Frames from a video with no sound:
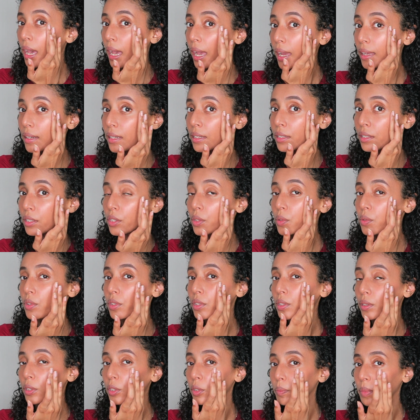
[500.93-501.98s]
I didn't use
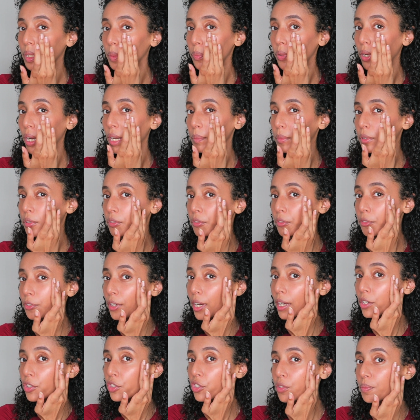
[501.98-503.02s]
the Lumi Primer
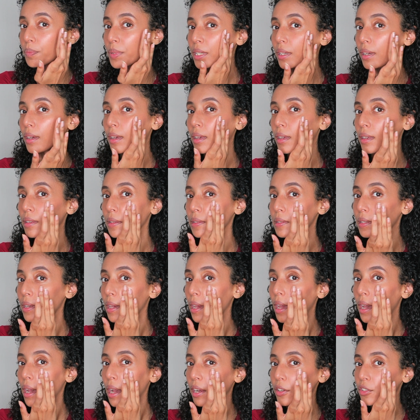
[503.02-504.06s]
Fresh because
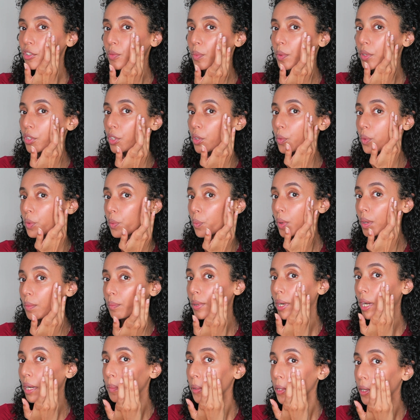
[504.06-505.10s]
I just want to go with one
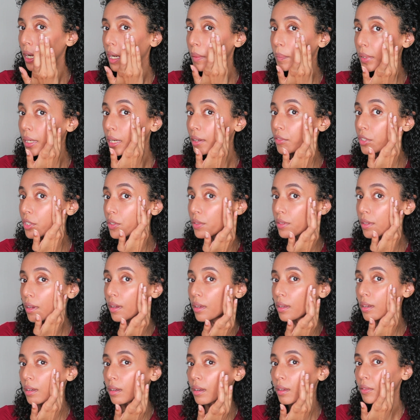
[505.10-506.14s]
primer. I'm gonna have to use that
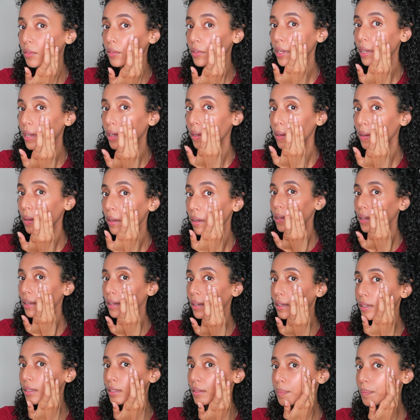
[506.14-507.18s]
in another day,
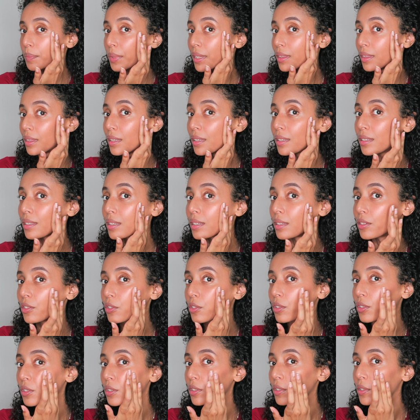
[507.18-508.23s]
but this is
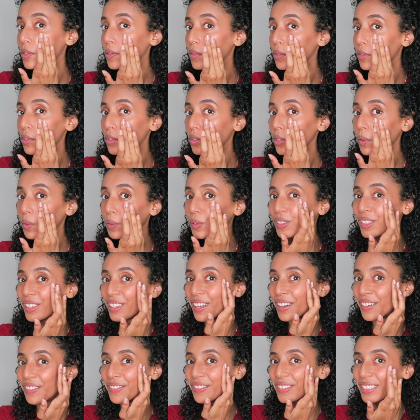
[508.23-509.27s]
just so
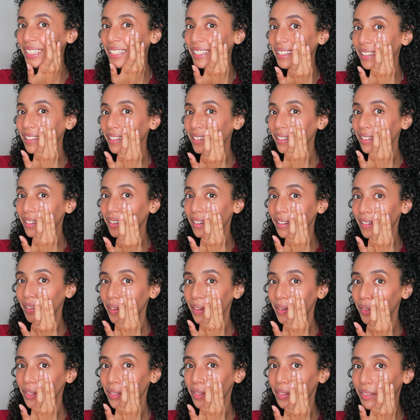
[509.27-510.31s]
lovely.
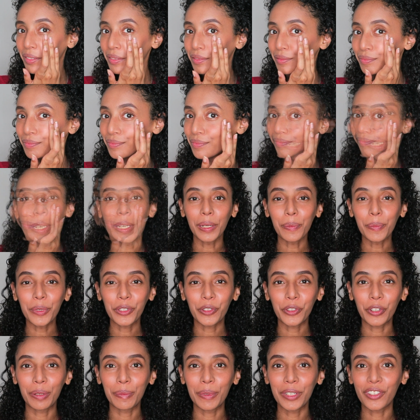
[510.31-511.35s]
I'm done with the
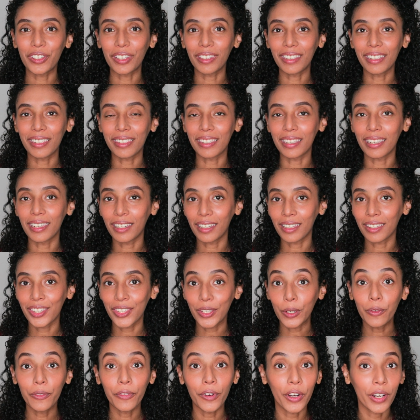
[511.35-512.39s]
creamy jelly stick.
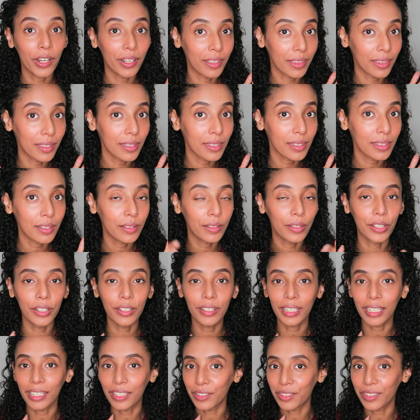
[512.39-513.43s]
So far, this is the
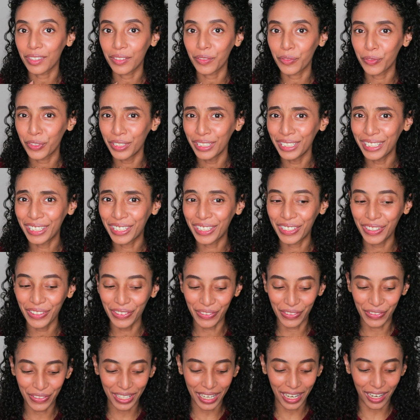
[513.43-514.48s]
look. It's really
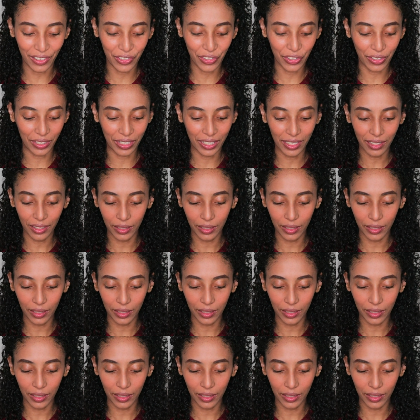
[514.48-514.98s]
cute, actually.